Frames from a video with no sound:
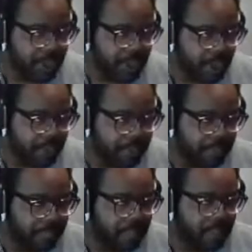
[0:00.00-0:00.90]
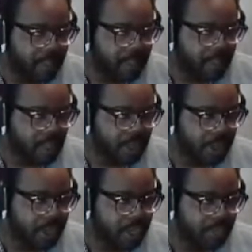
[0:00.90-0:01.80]
then you
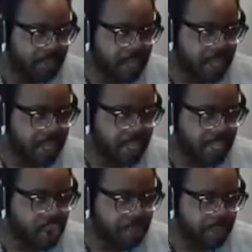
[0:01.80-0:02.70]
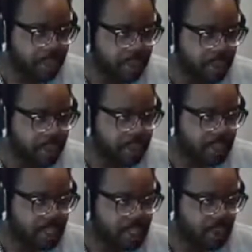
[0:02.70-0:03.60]
can end up jumping
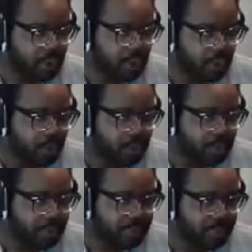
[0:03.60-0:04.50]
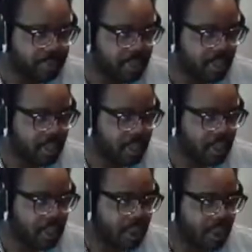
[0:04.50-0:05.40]
to
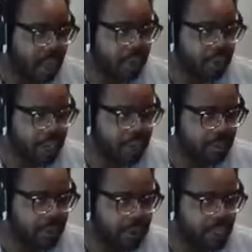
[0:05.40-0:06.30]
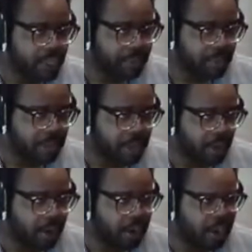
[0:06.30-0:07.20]
you can end up doing a jump in
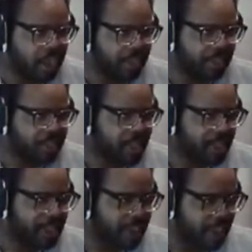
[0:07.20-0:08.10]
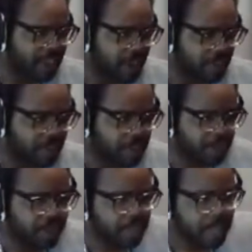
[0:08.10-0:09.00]
midair. I think there's like a 9-frame
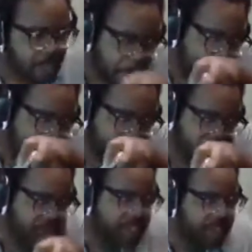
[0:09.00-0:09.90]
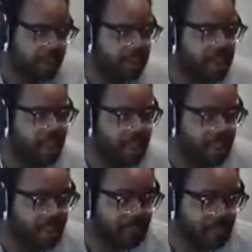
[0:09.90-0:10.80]
window about after you take a hit.
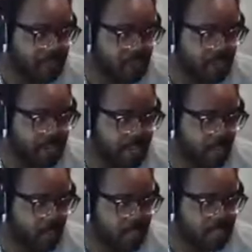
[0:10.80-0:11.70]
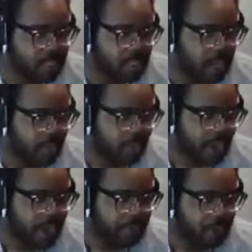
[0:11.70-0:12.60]
So I did it once
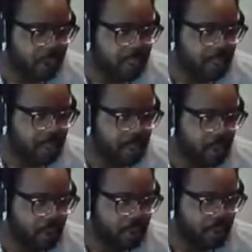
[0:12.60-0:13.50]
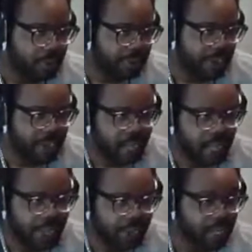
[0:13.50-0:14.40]
right after I got the mid barrel, and then
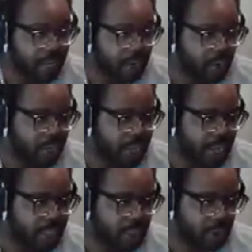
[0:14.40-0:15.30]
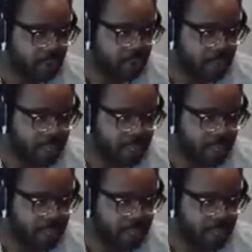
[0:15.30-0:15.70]
I was gonna do it again to go through the